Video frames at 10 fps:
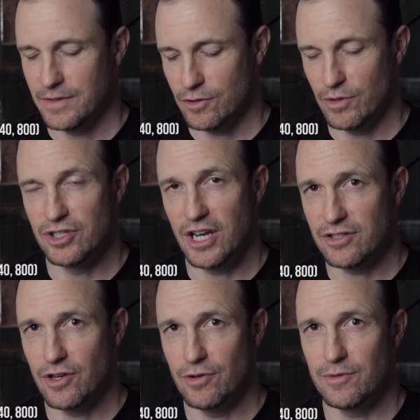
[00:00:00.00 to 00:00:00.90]
So
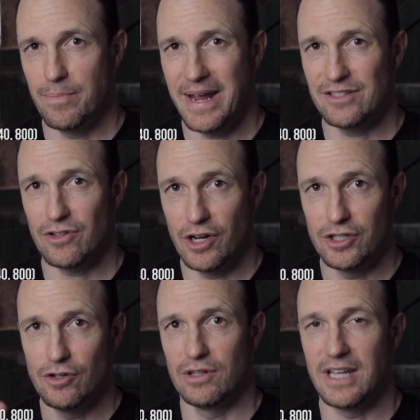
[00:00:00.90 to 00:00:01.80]
adjust those based
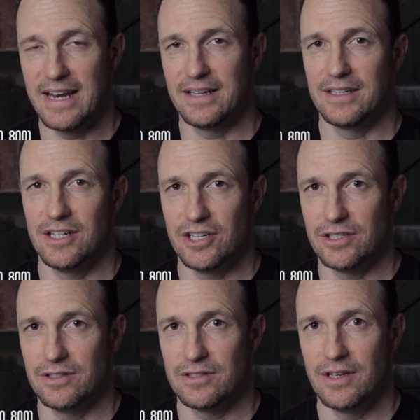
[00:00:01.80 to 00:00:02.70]
on your lighting
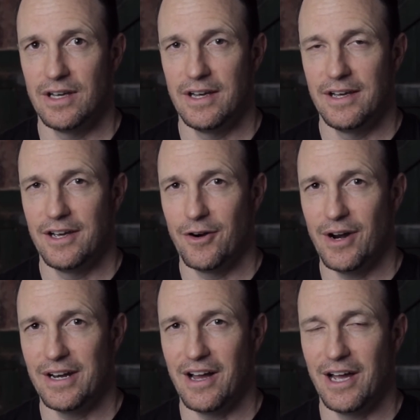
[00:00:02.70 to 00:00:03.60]
conditions. All
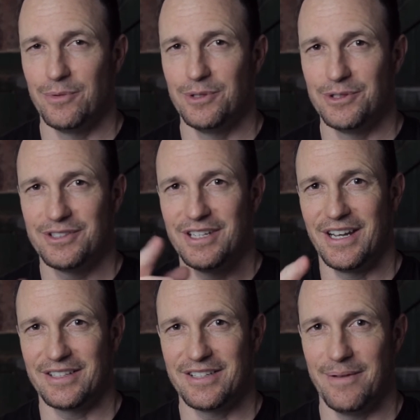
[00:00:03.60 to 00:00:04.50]
right, I will see you
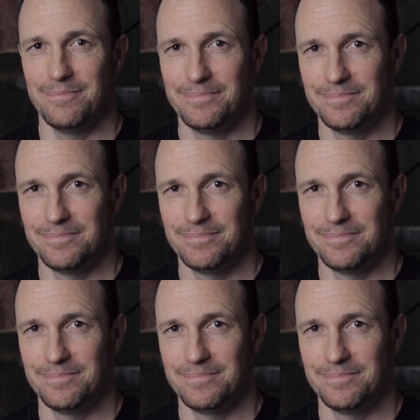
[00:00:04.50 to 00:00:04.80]
next time.